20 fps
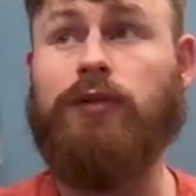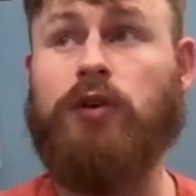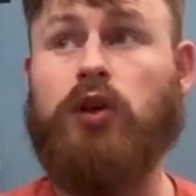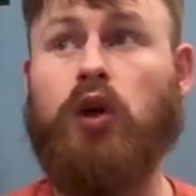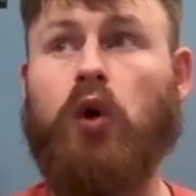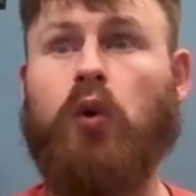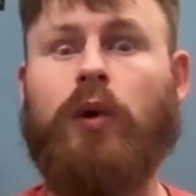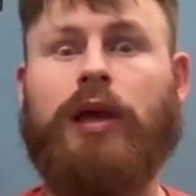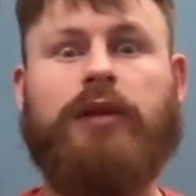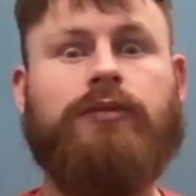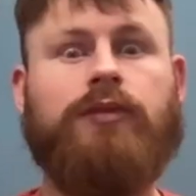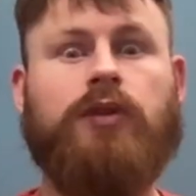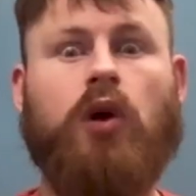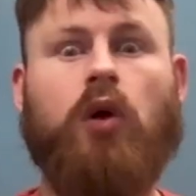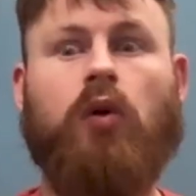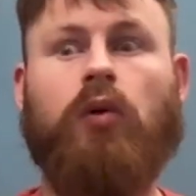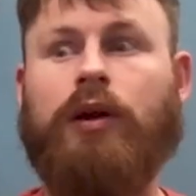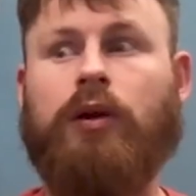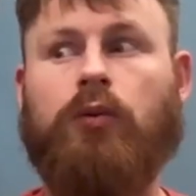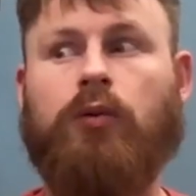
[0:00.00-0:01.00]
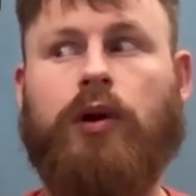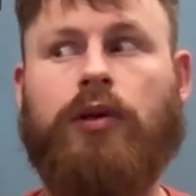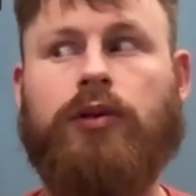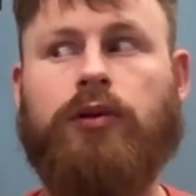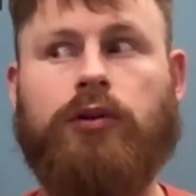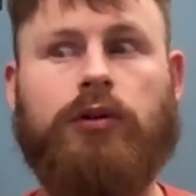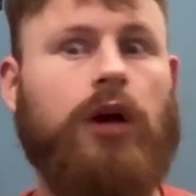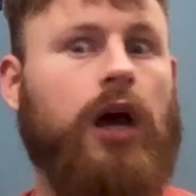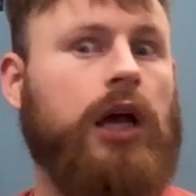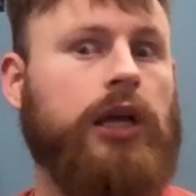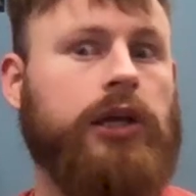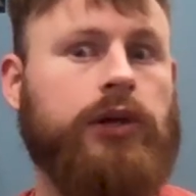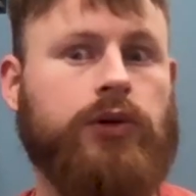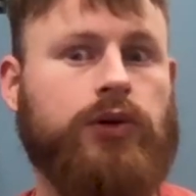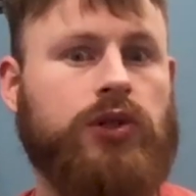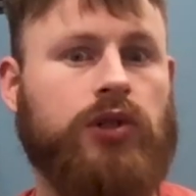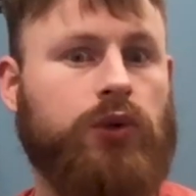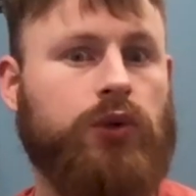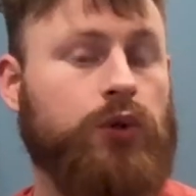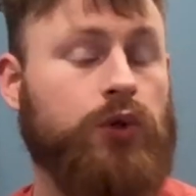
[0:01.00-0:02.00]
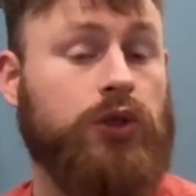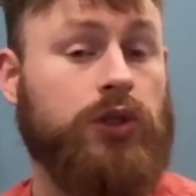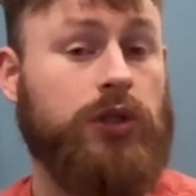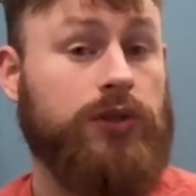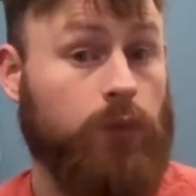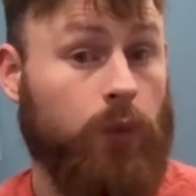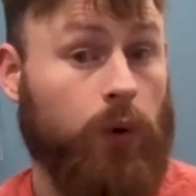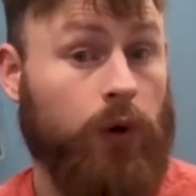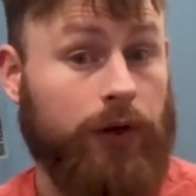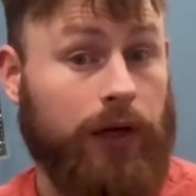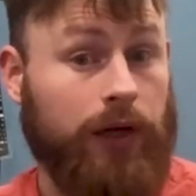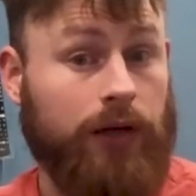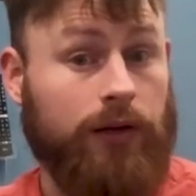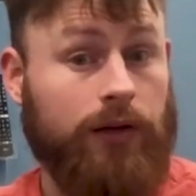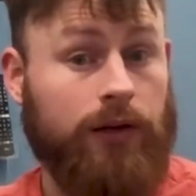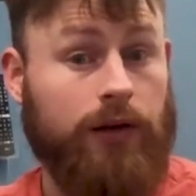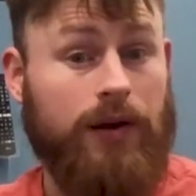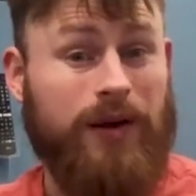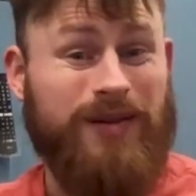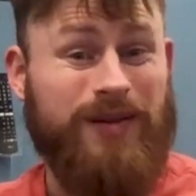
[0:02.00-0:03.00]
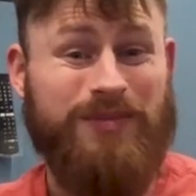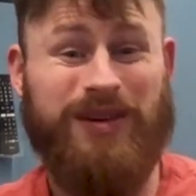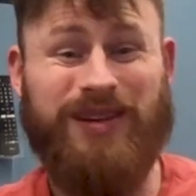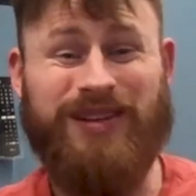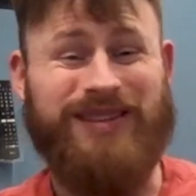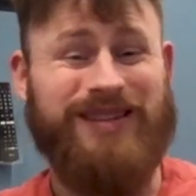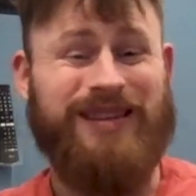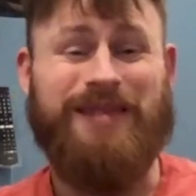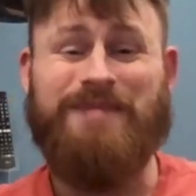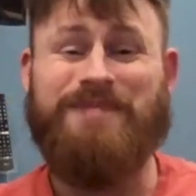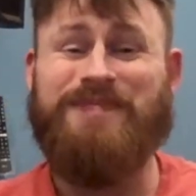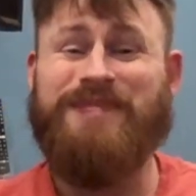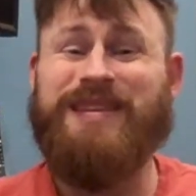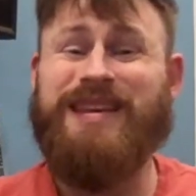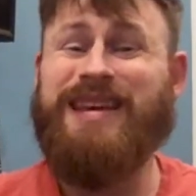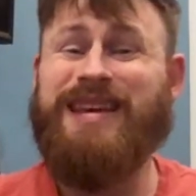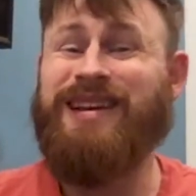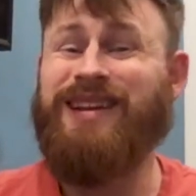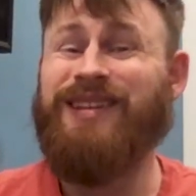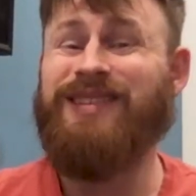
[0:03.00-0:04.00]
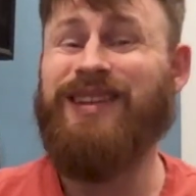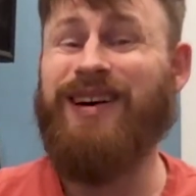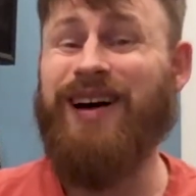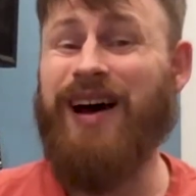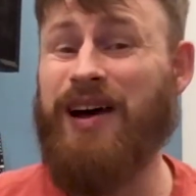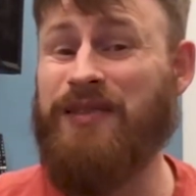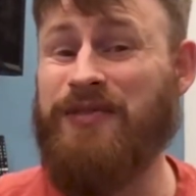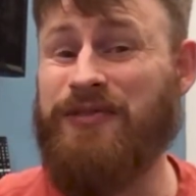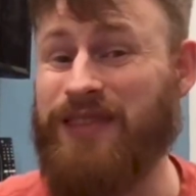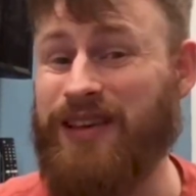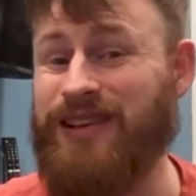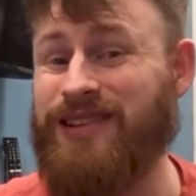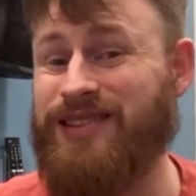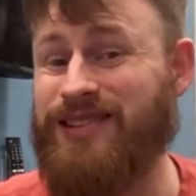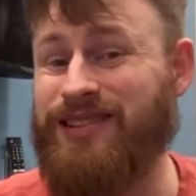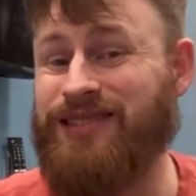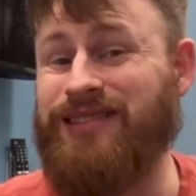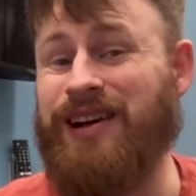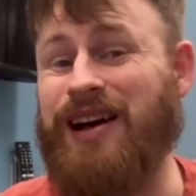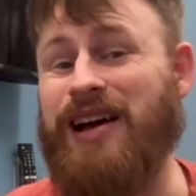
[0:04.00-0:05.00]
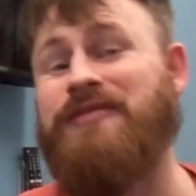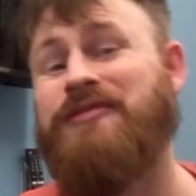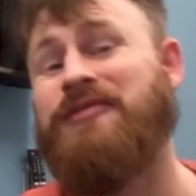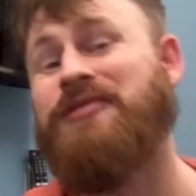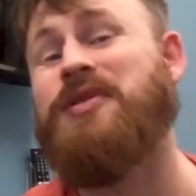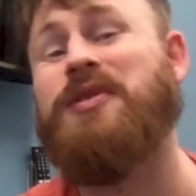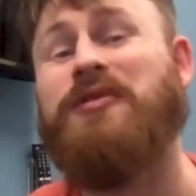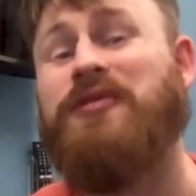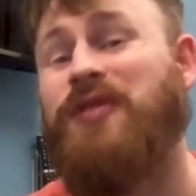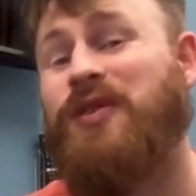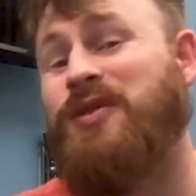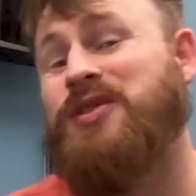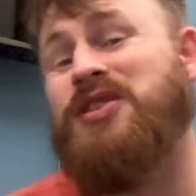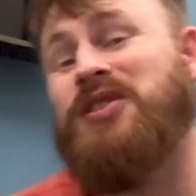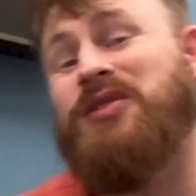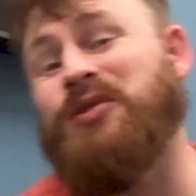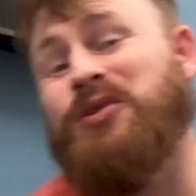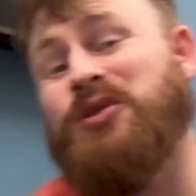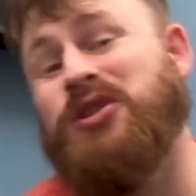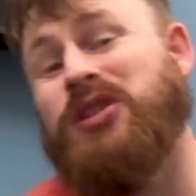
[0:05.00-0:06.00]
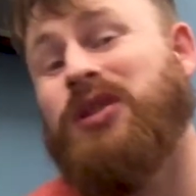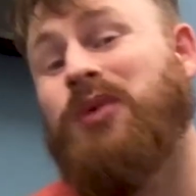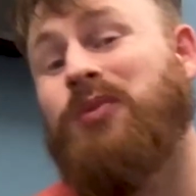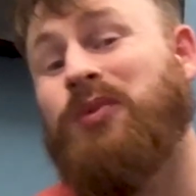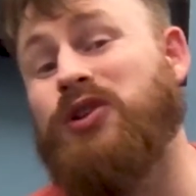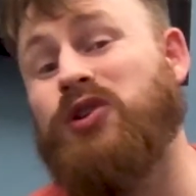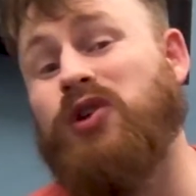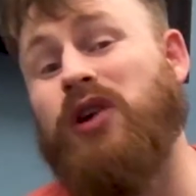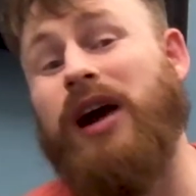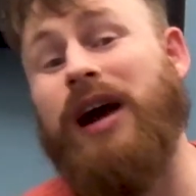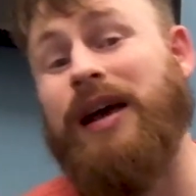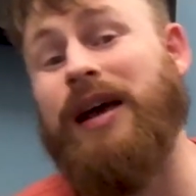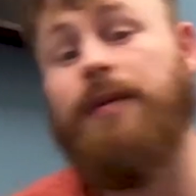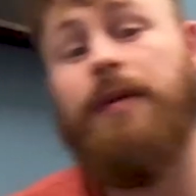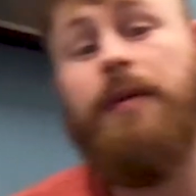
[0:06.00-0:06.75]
no way of knowing whether or not your solution is working. Because in a lot of things in life, the first solution that we try